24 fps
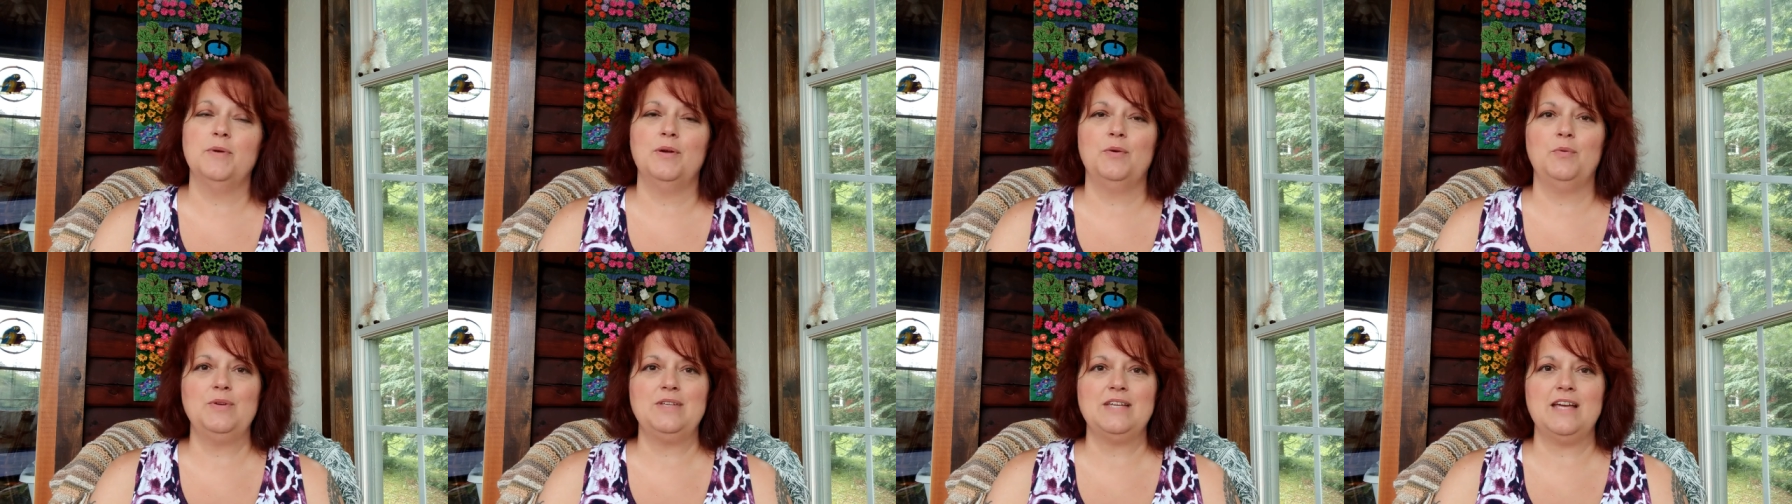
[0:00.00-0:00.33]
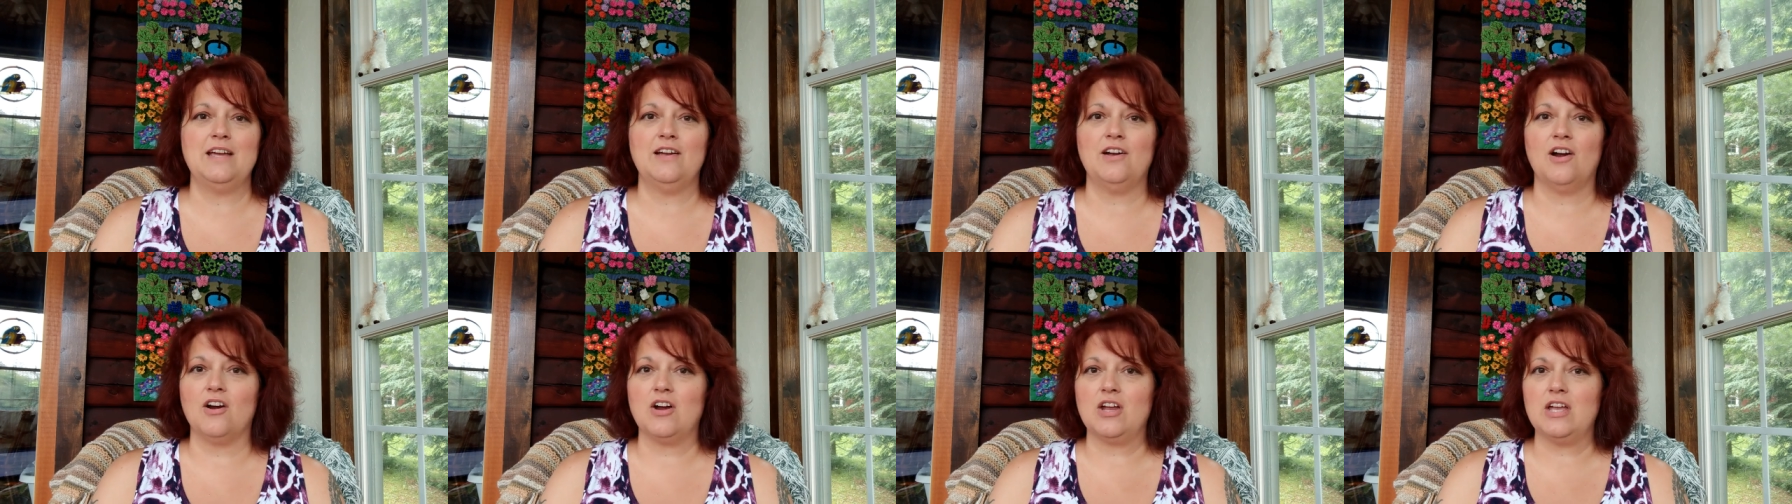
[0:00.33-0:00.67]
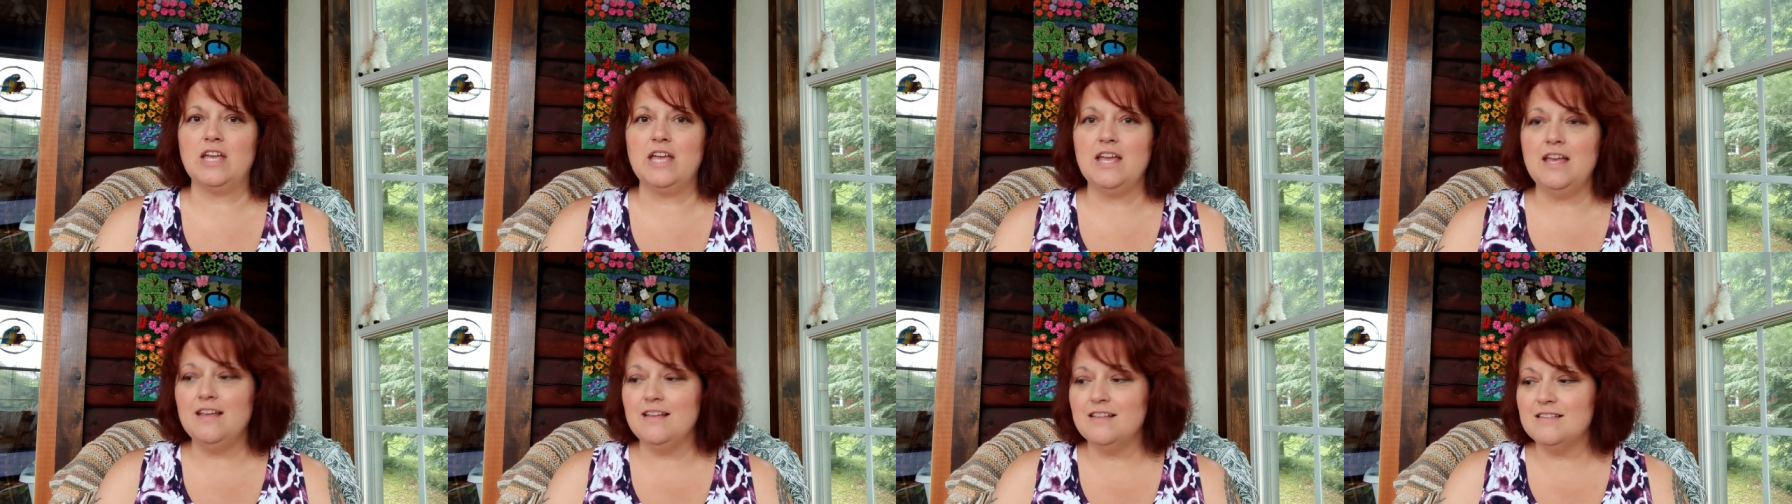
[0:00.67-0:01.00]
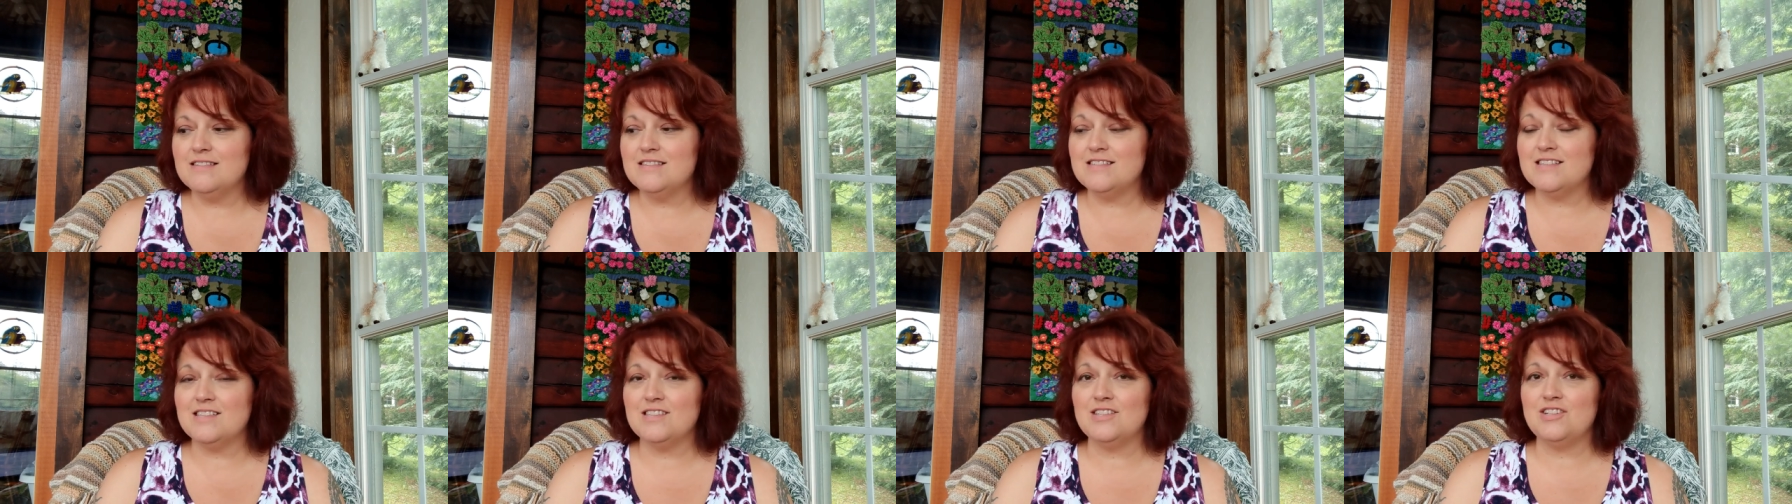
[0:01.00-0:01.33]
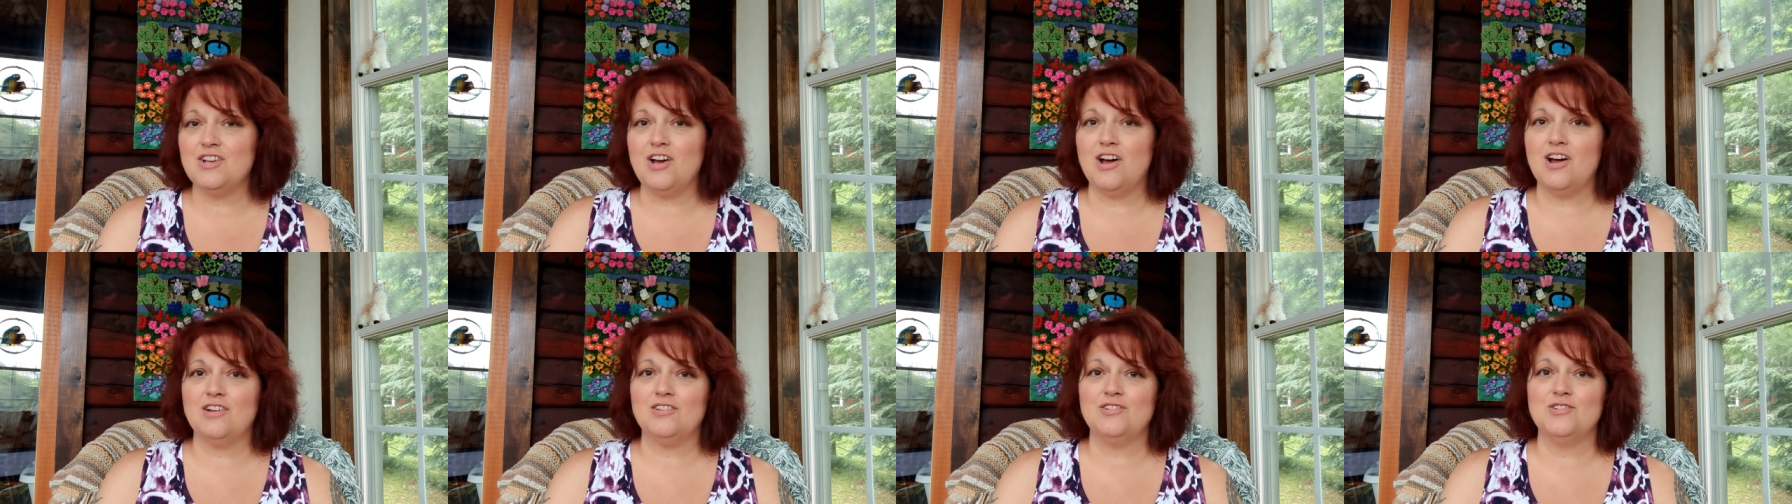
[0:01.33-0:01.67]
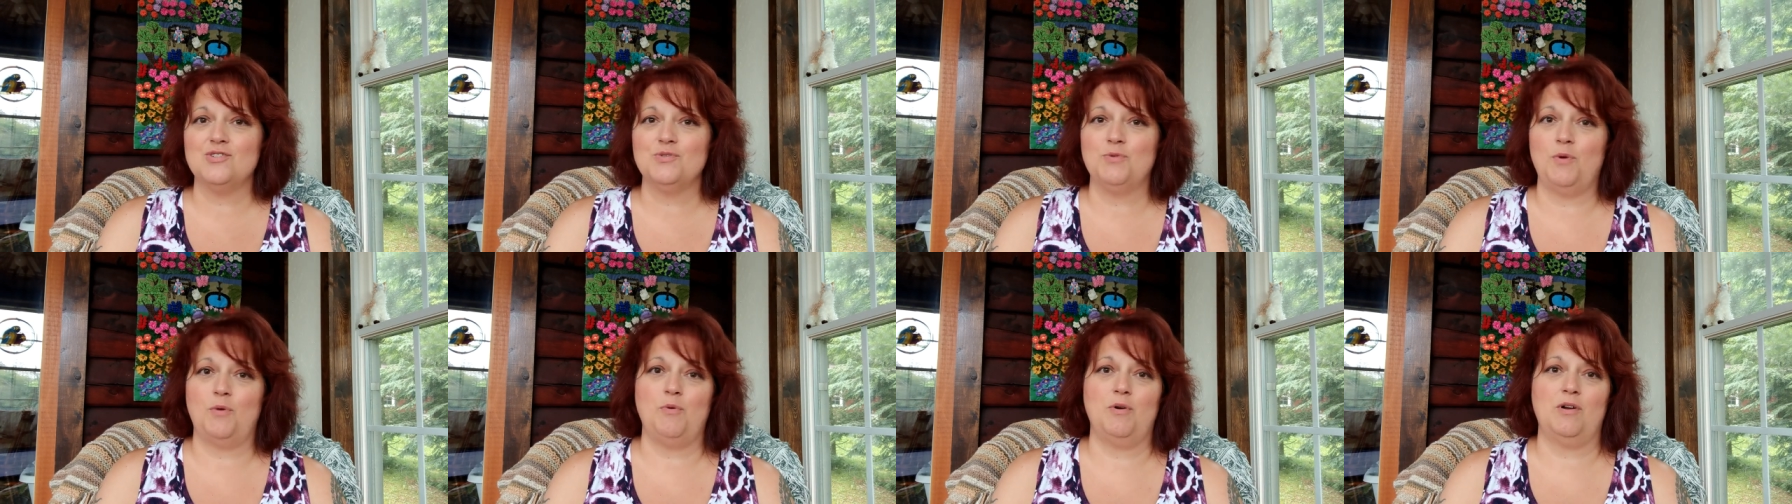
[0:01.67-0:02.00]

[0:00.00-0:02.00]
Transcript: But we take our kids to the doctors and we